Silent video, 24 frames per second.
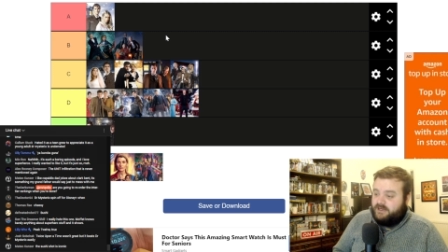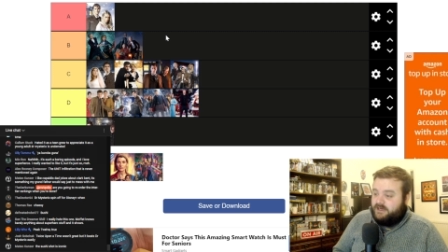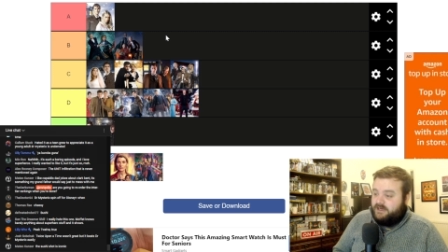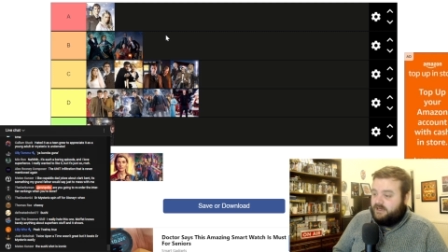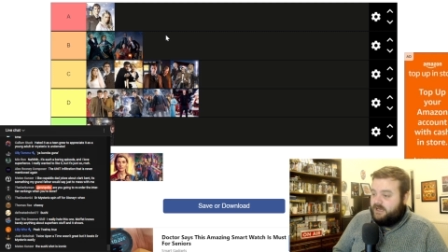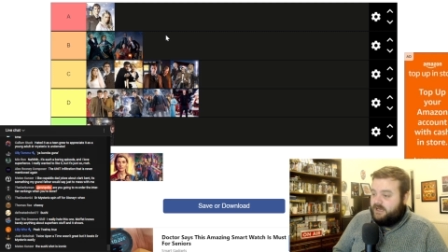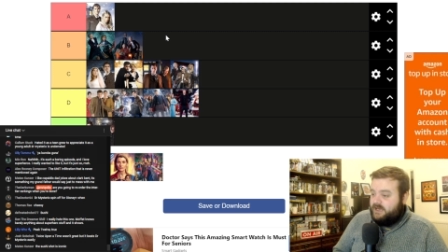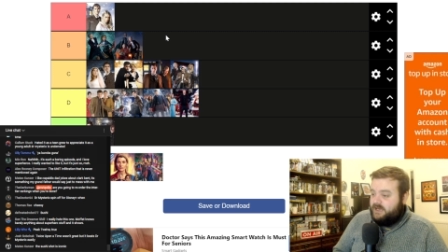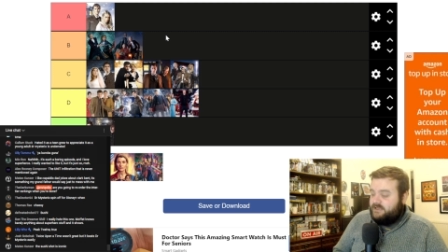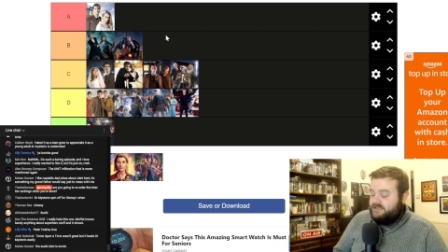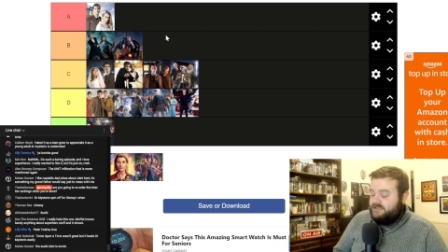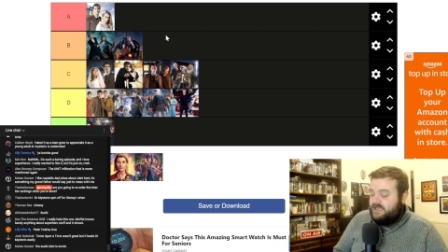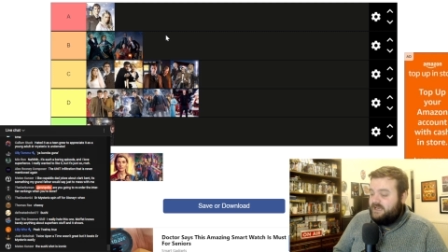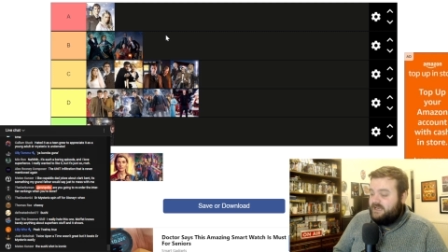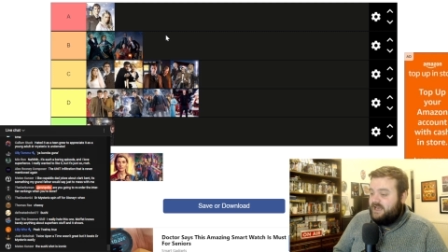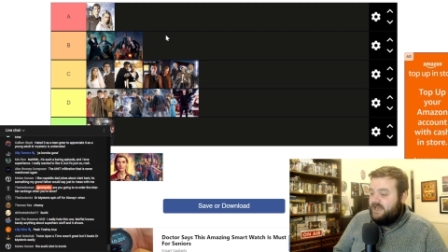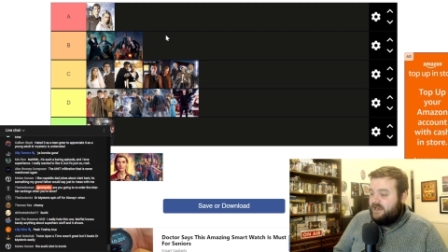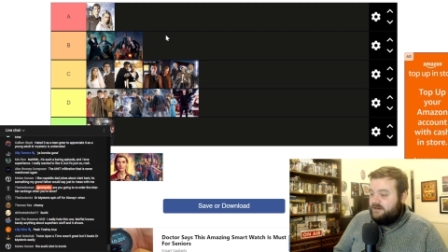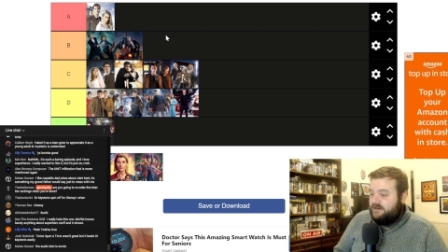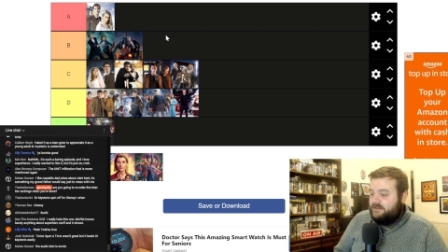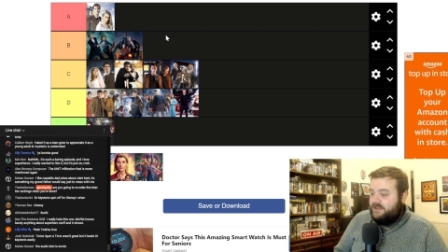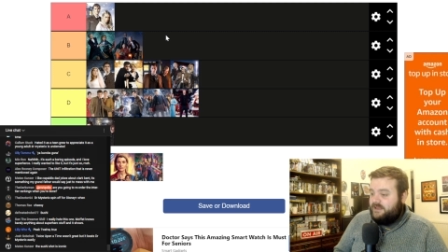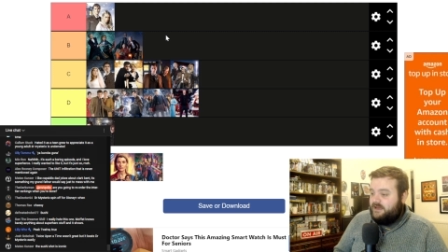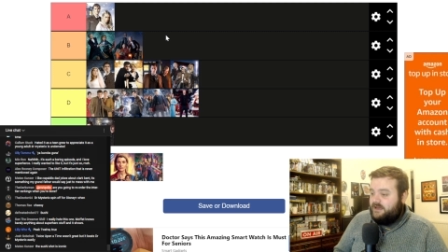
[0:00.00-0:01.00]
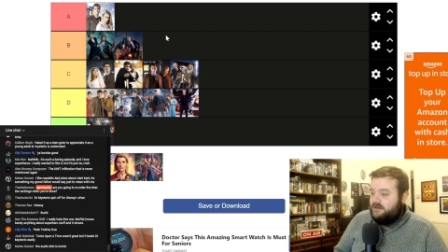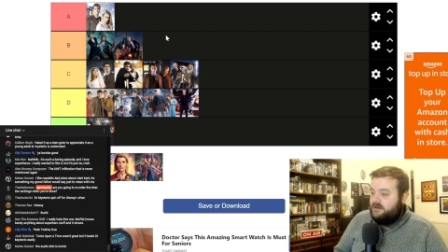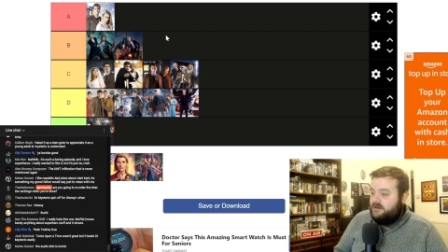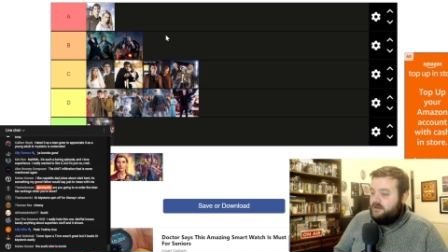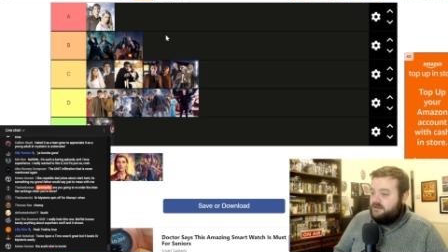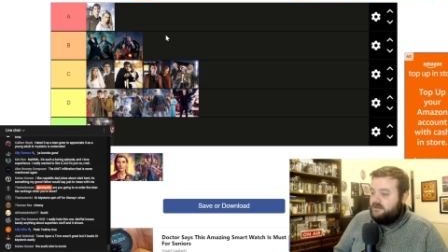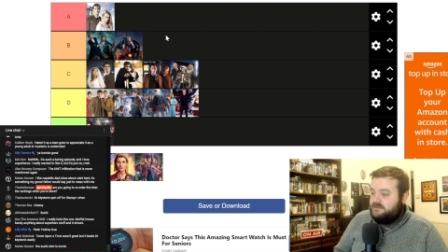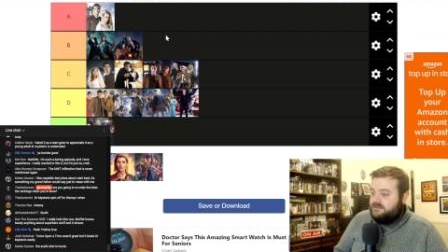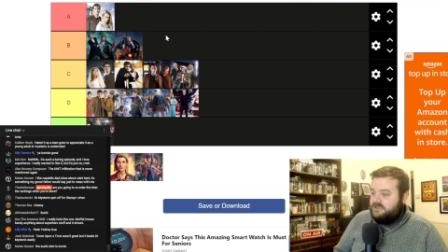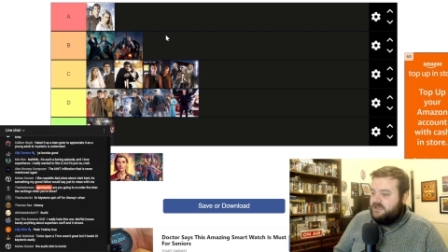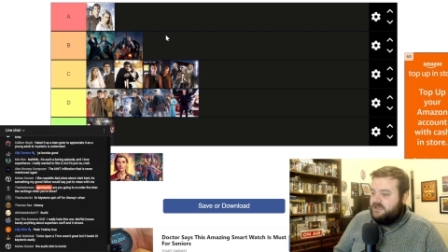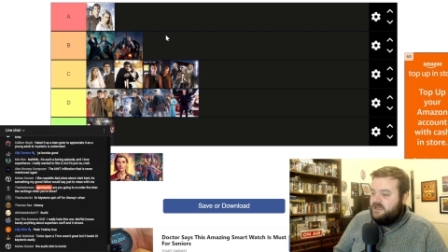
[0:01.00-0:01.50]
really nice. I liked that a
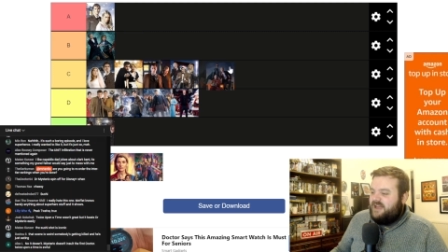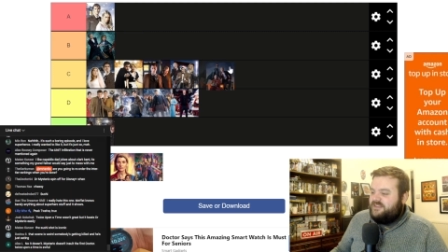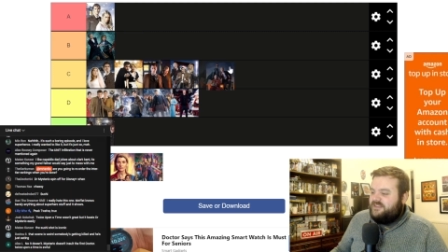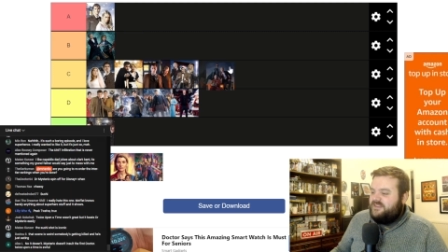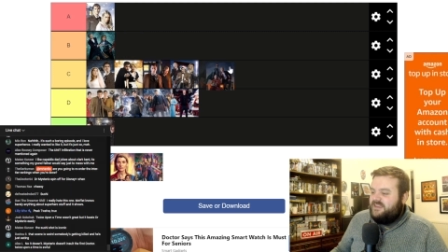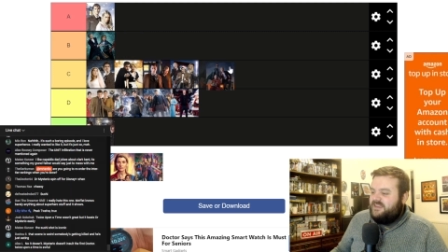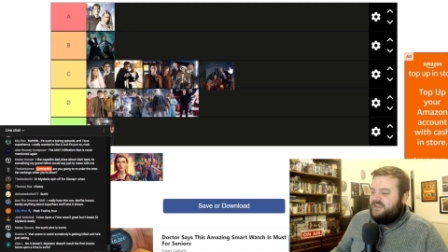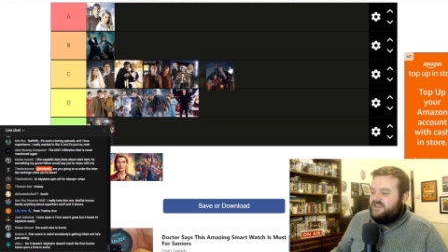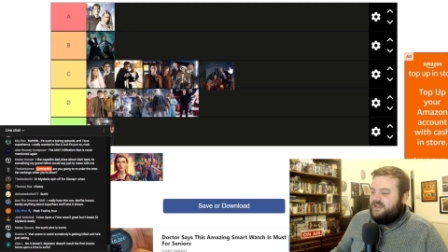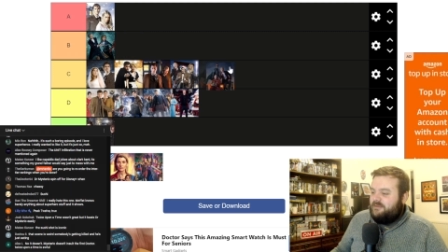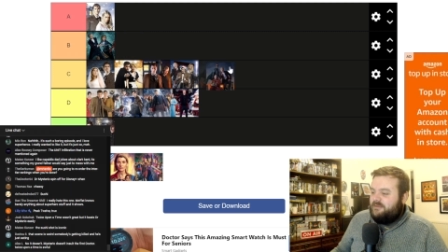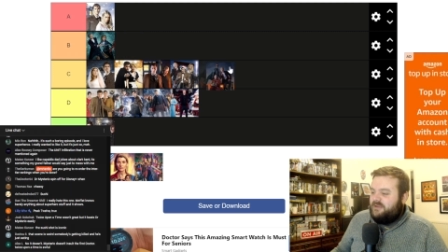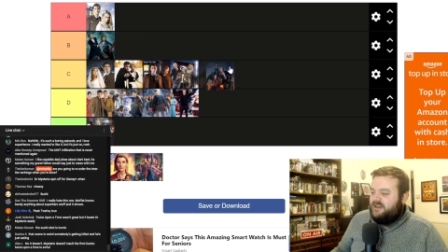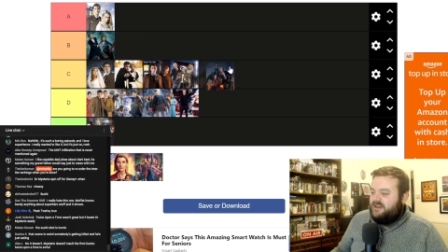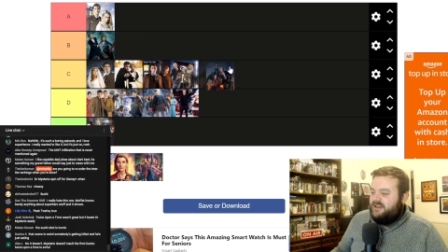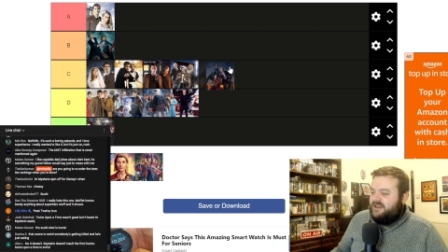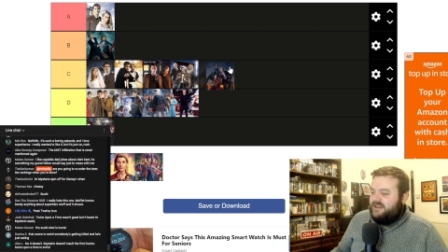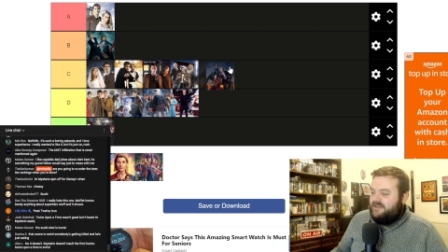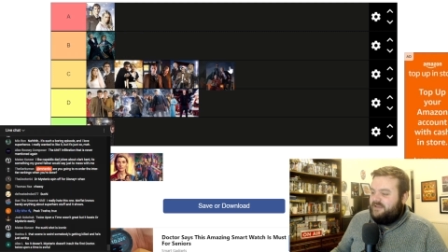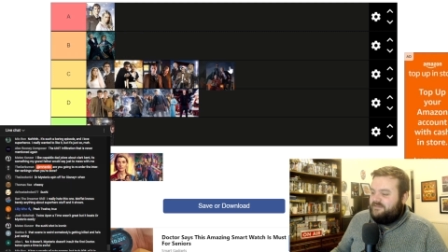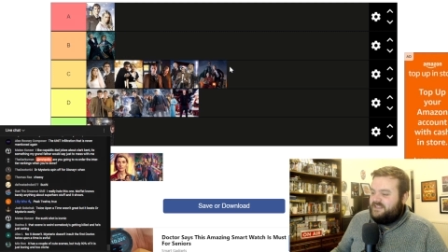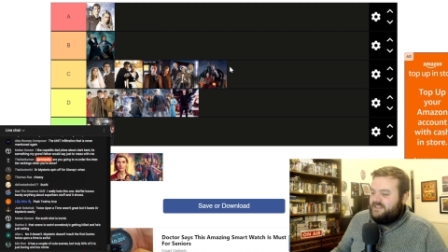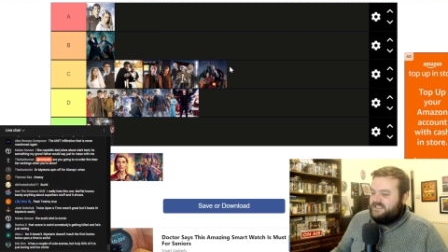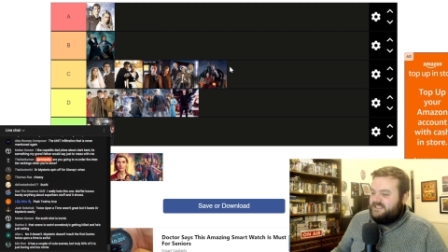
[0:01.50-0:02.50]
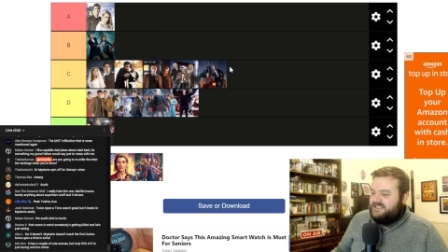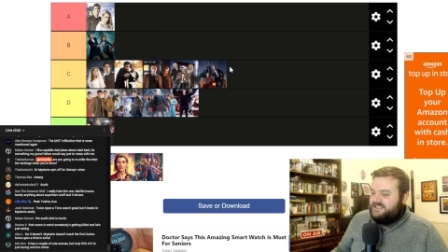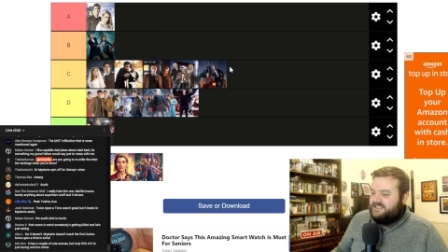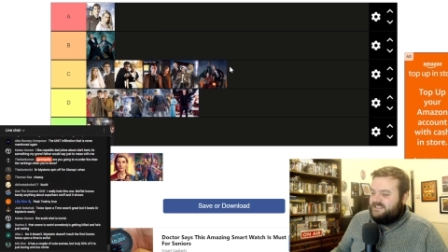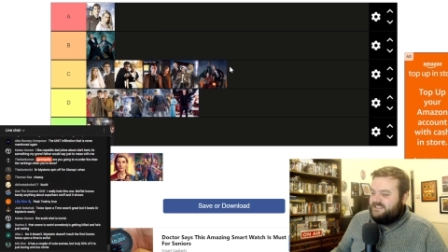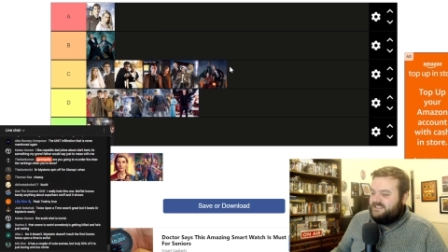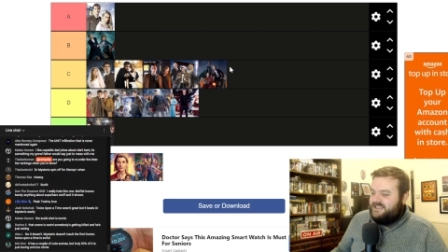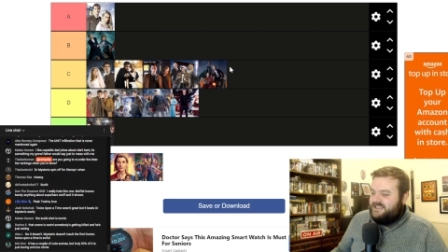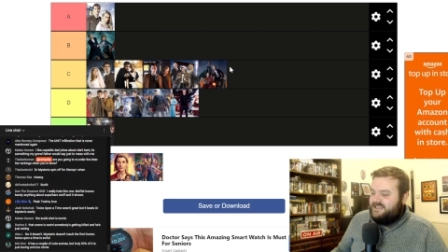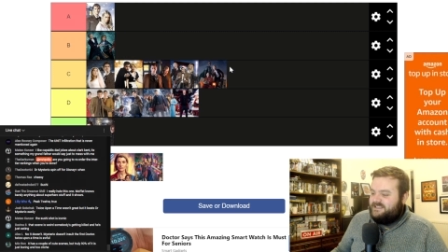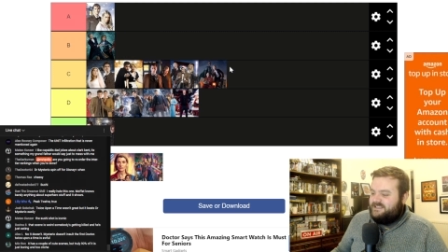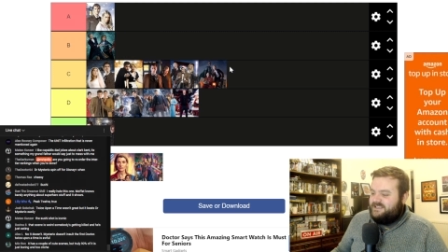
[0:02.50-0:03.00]
lot. I think I'm going to leave this in
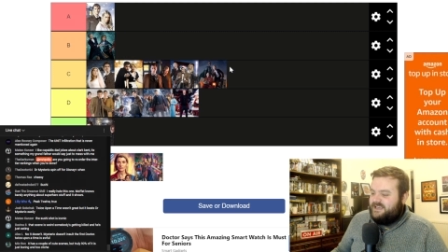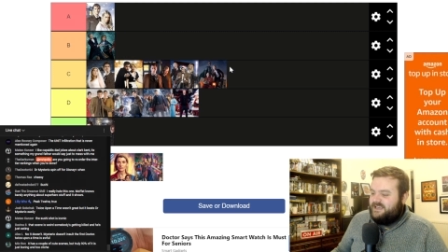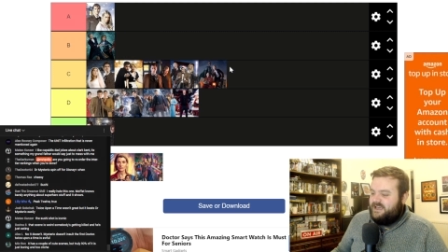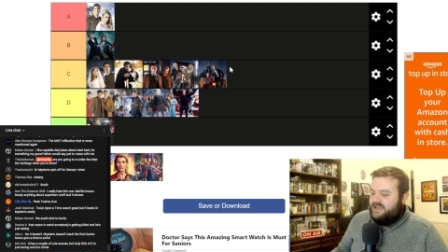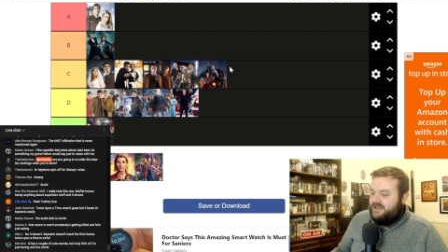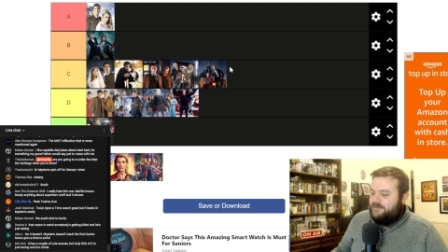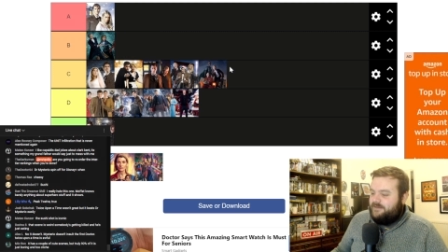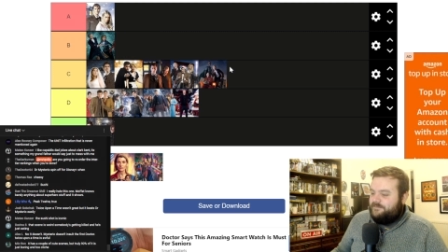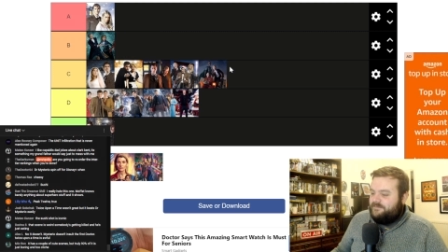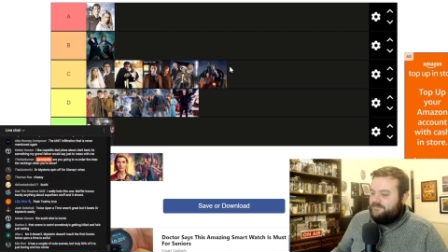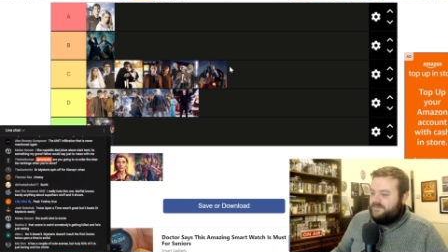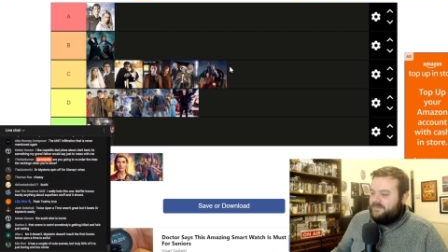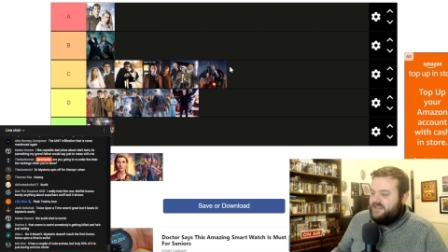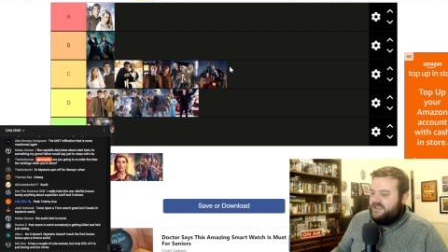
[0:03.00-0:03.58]
C tier.